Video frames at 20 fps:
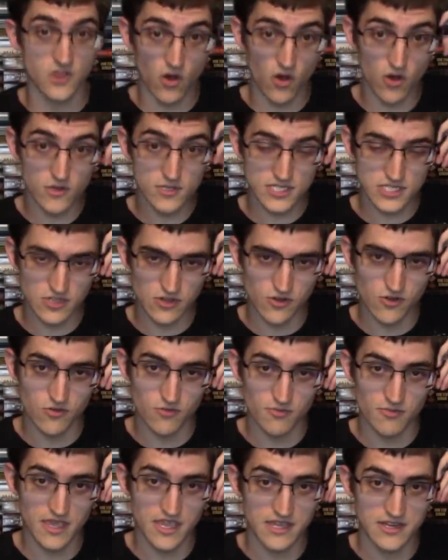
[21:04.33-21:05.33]
also
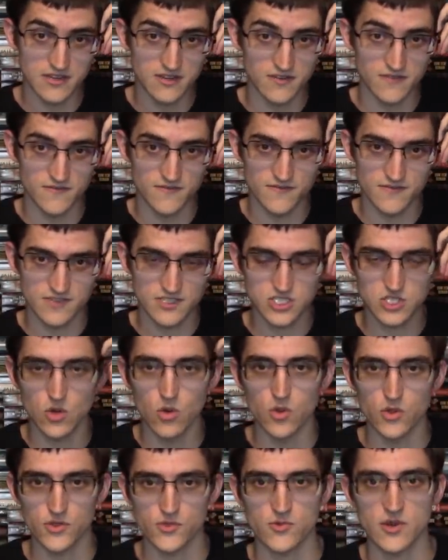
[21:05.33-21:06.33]
made of
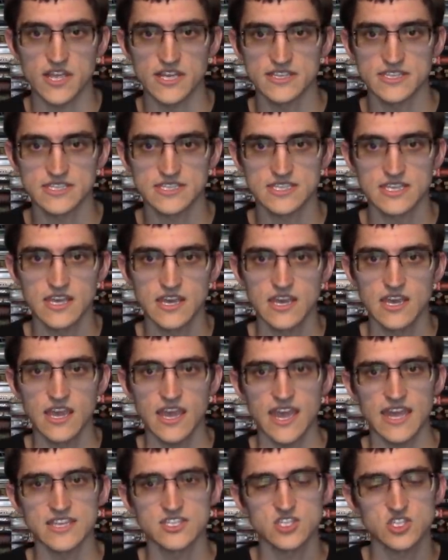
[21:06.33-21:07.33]
soul threads.
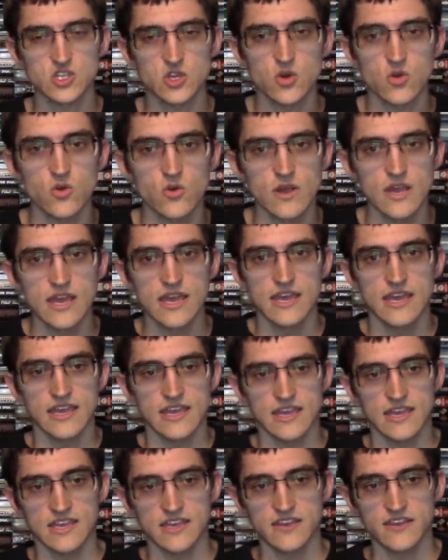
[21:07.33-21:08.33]
And so
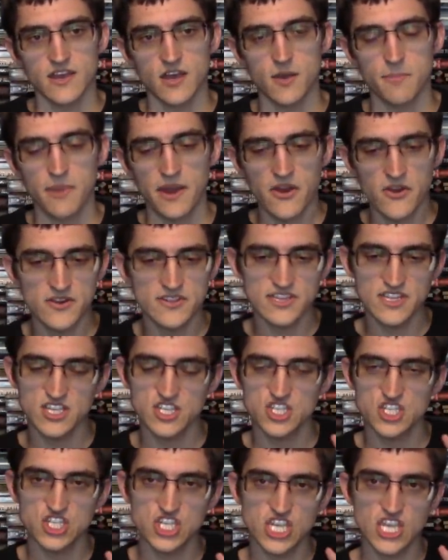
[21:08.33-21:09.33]
apparently
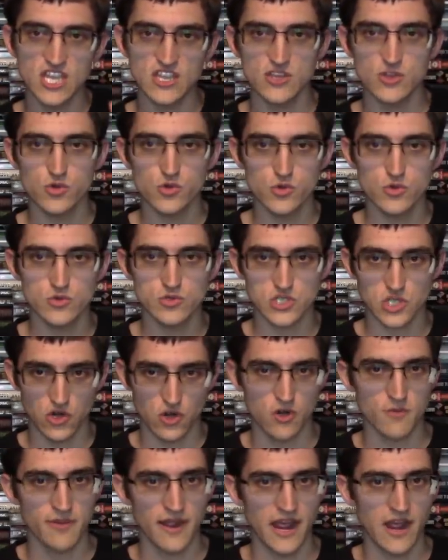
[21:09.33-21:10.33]
she can use
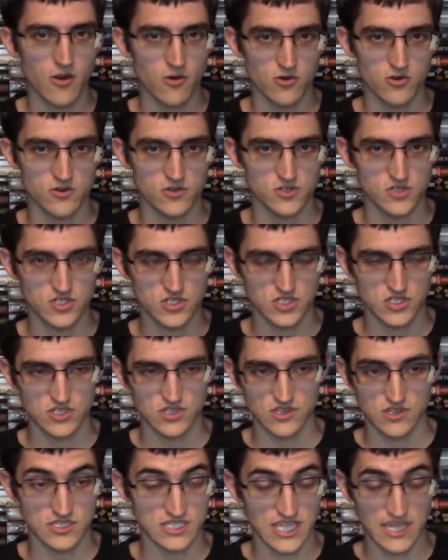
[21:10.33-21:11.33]
her powers,
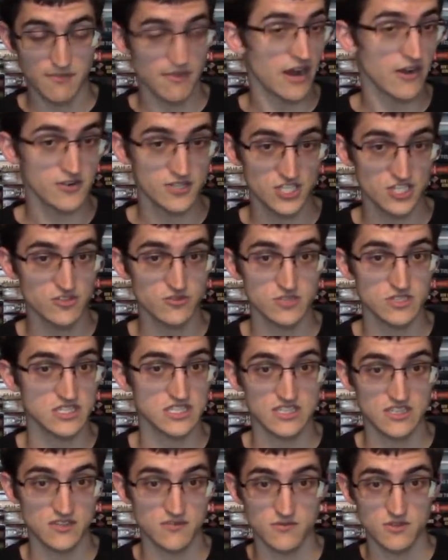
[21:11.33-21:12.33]
the same powers she uses
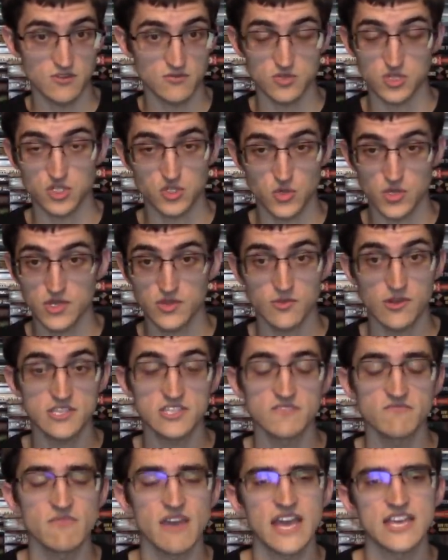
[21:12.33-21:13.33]
to, you know, destroy threads
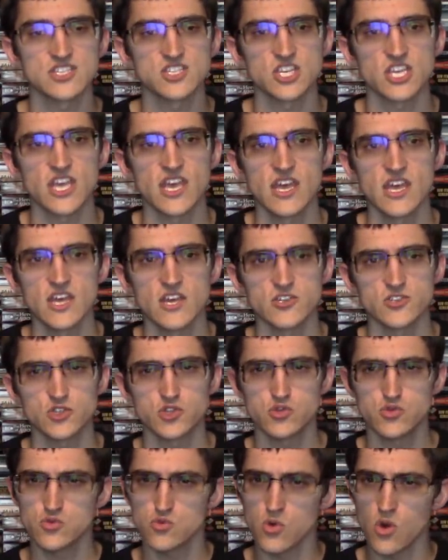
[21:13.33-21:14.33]
of magic,
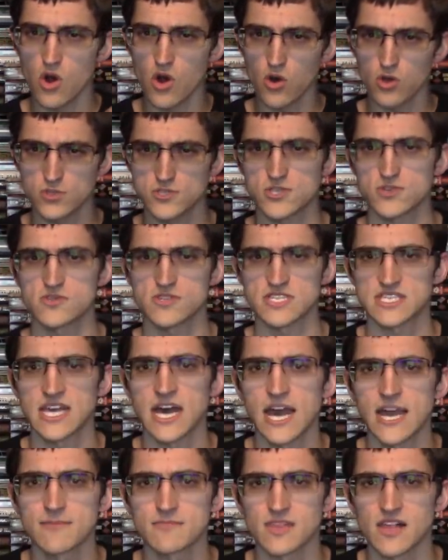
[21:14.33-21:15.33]
to alter the
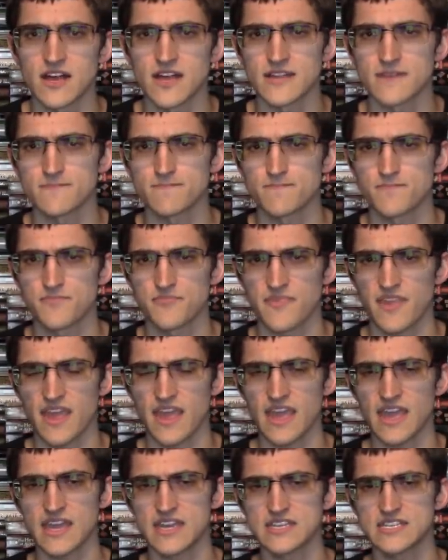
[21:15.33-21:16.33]
timeline.
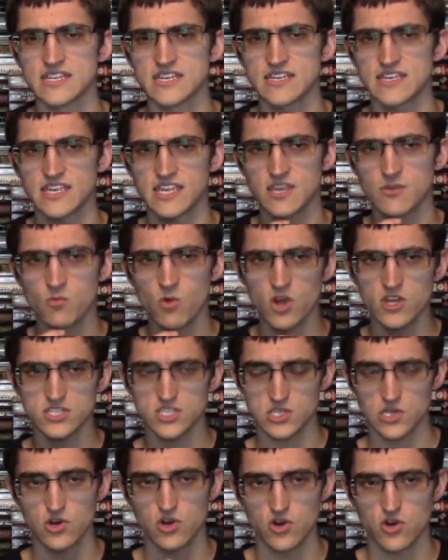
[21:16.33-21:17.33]
And he
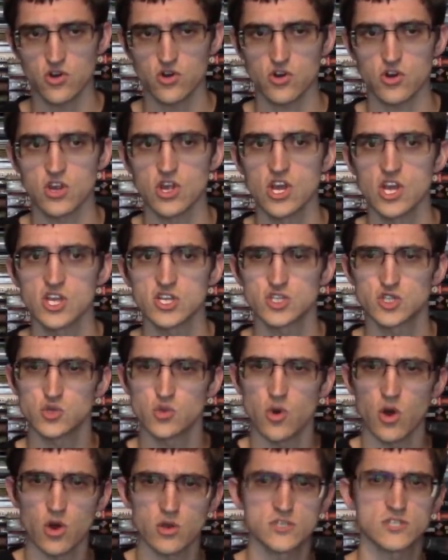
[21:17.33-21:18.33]
wants her
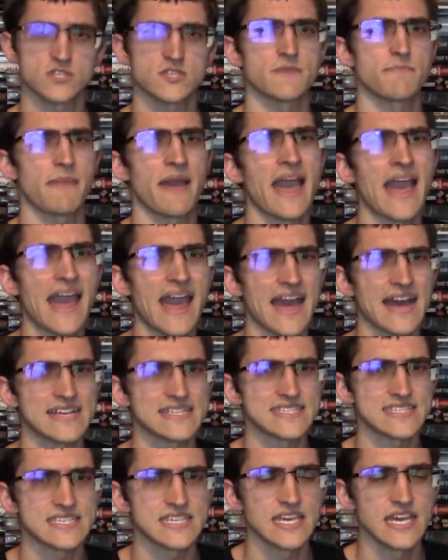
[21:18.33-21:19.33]
to alter the
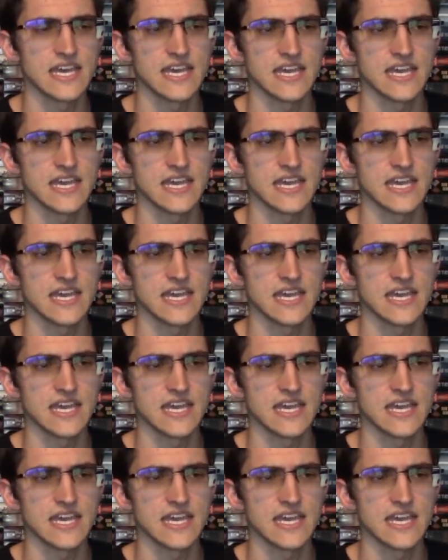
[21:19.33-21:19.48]
past